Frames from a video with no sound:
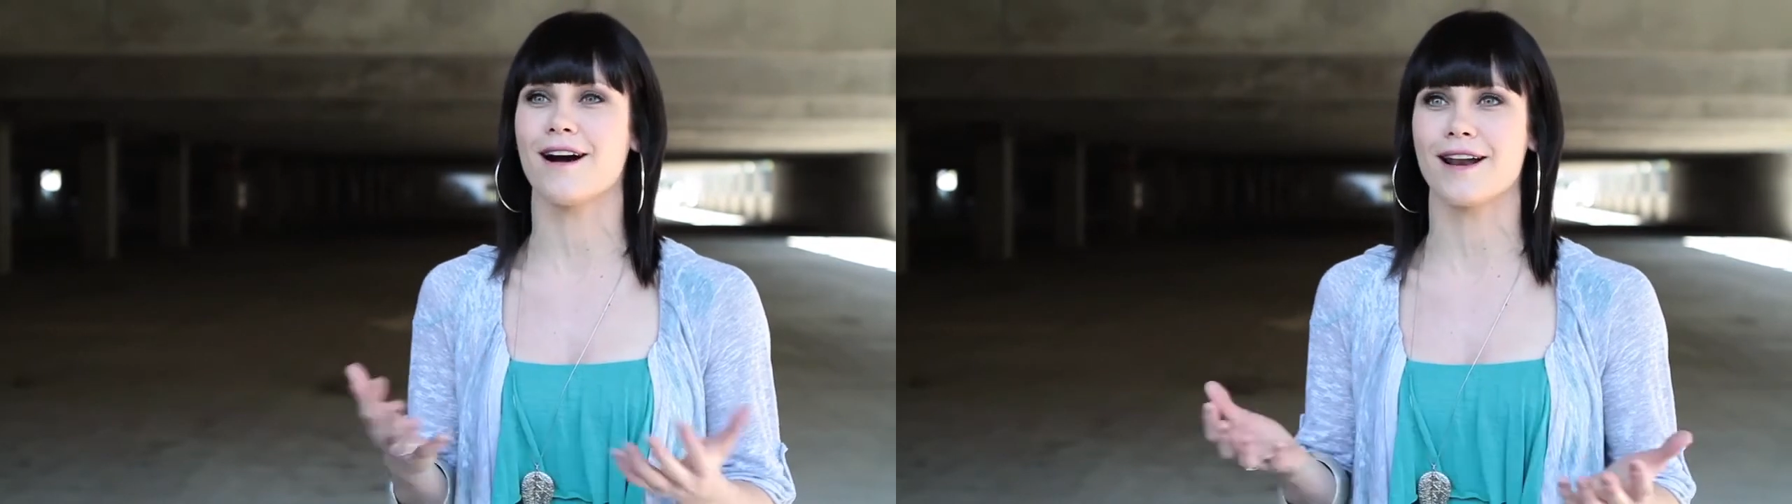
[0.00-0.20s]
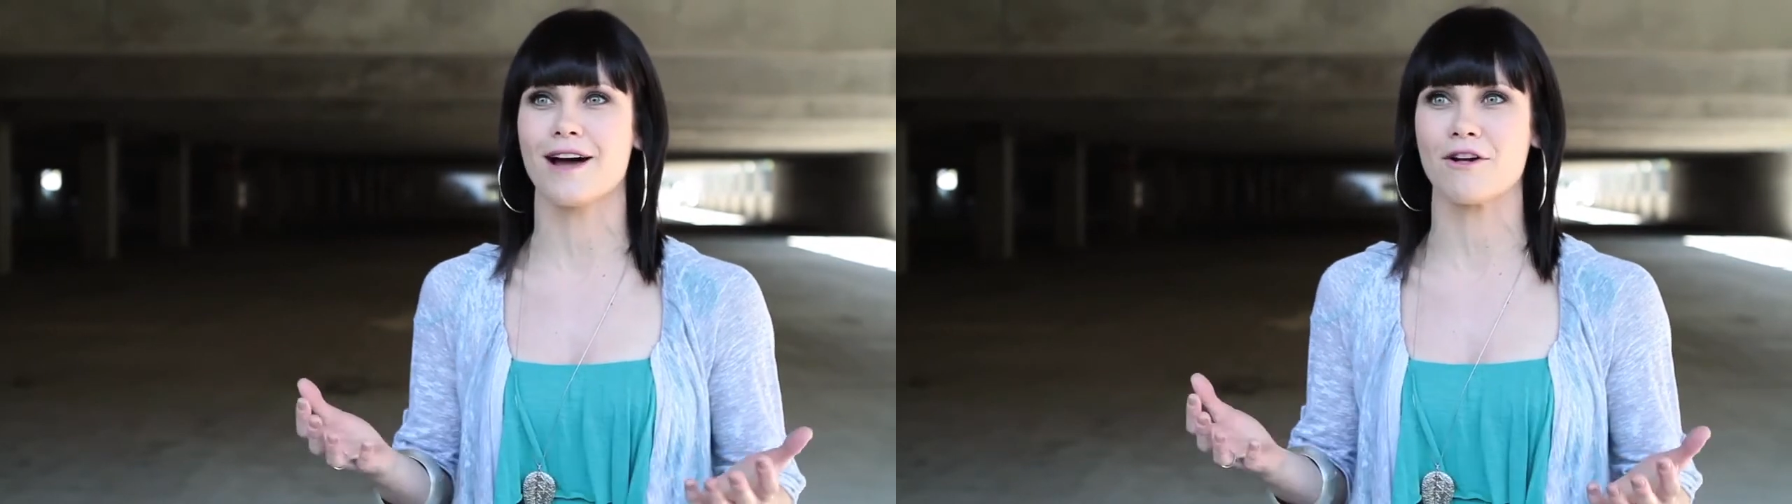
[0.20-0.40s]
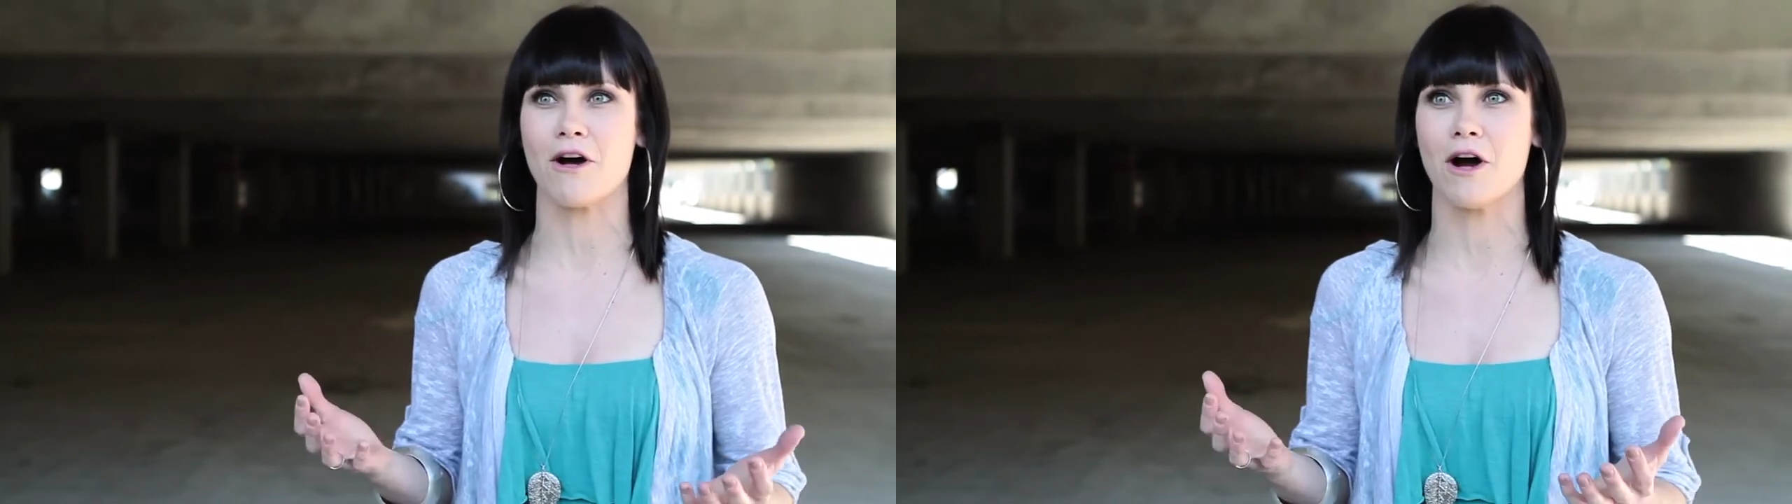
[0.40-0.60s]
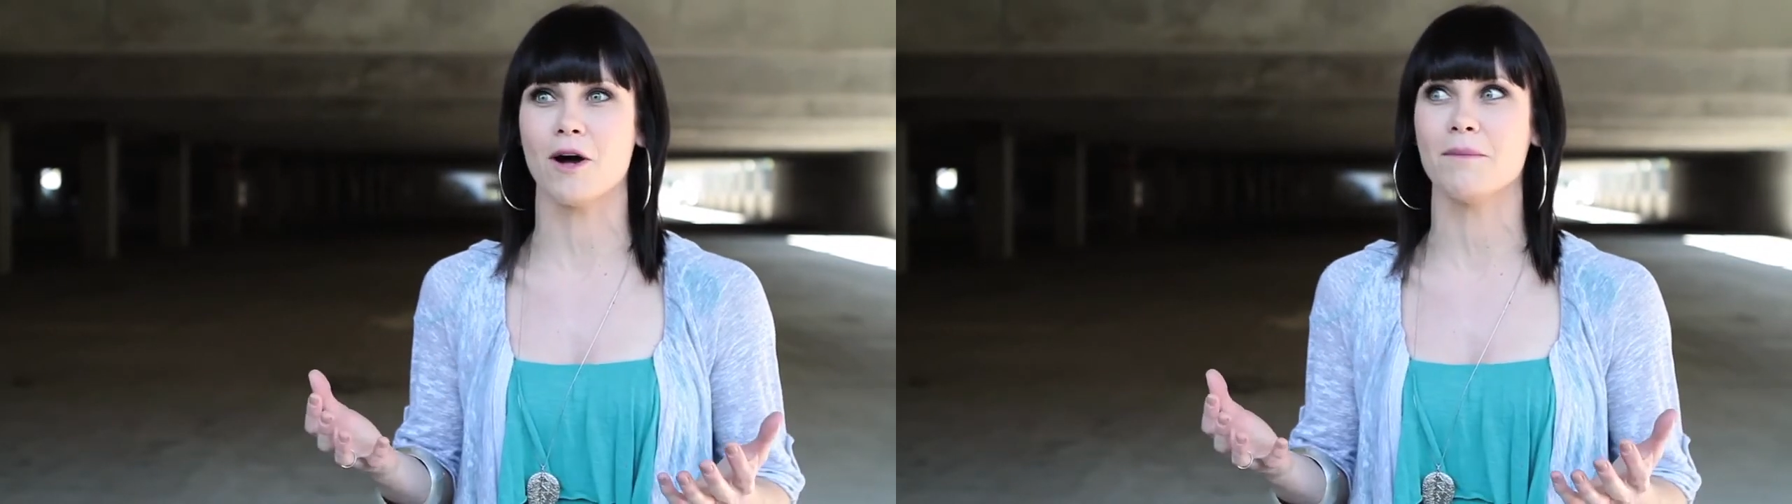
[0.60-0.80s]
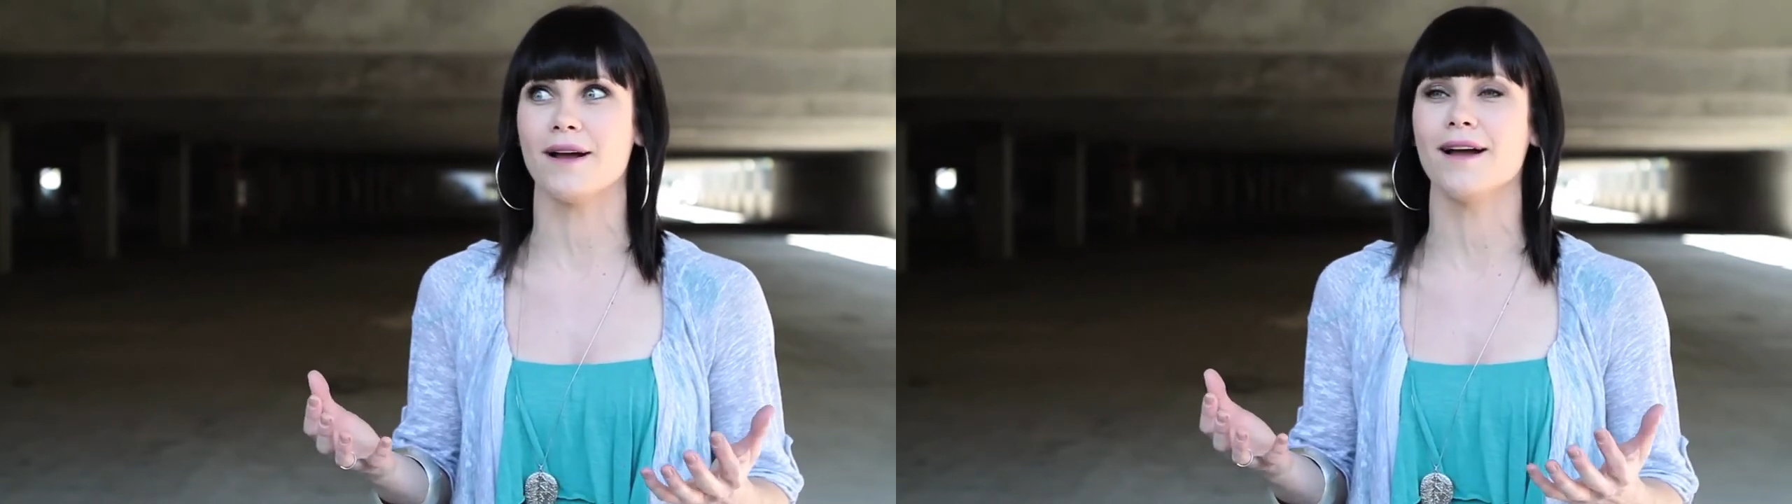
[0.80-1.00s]
God out at
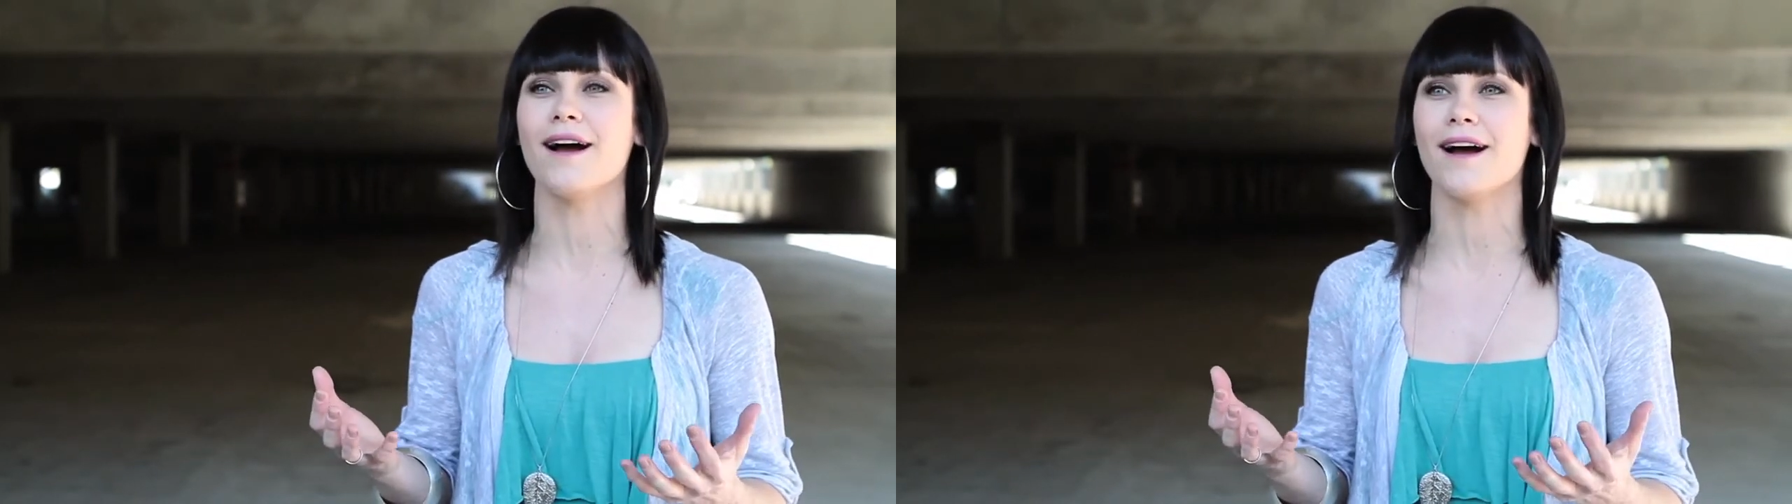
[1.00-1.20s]
all, but